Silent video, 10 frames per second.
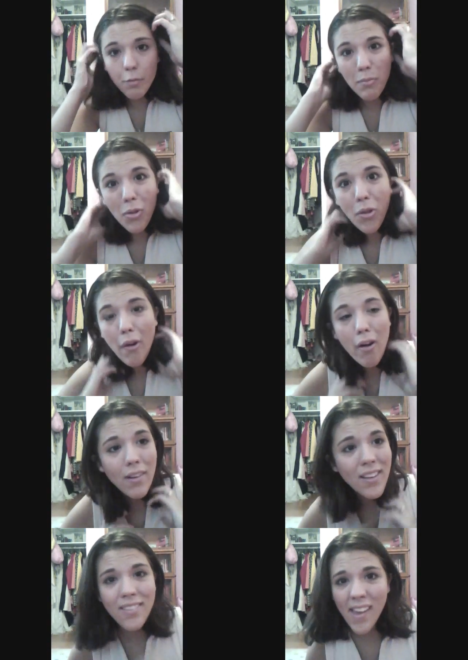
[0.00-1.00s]
A lot of people
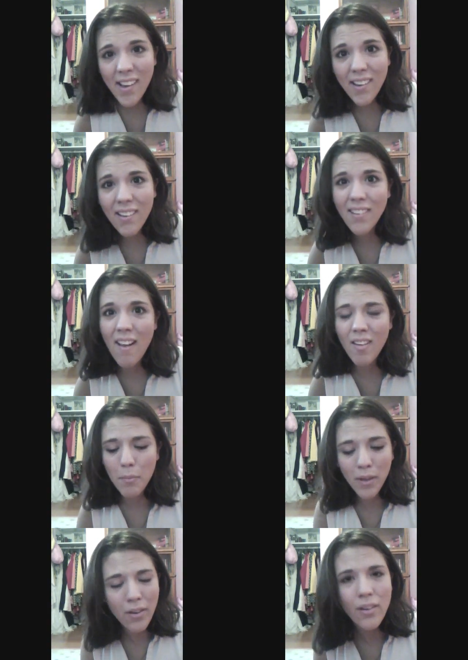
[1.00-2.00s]
are already
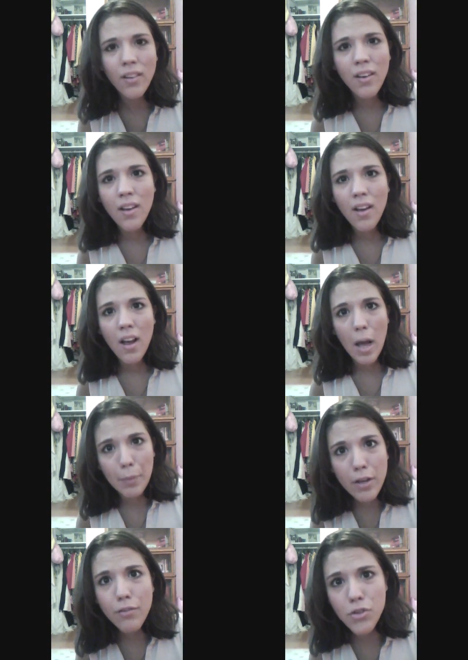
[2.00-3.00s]
there, and I'm here,
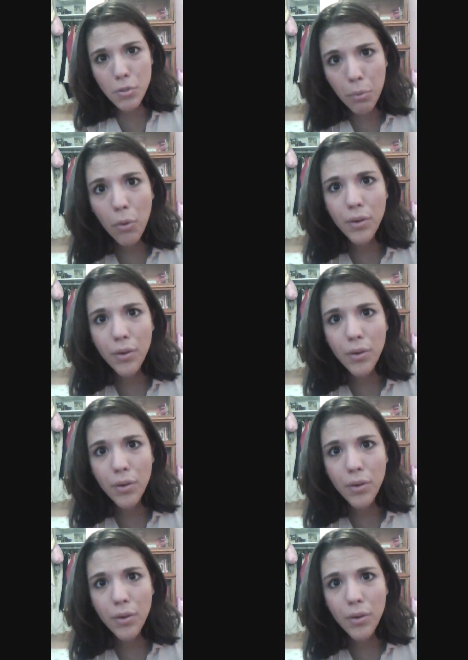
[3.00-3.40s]
I'm here for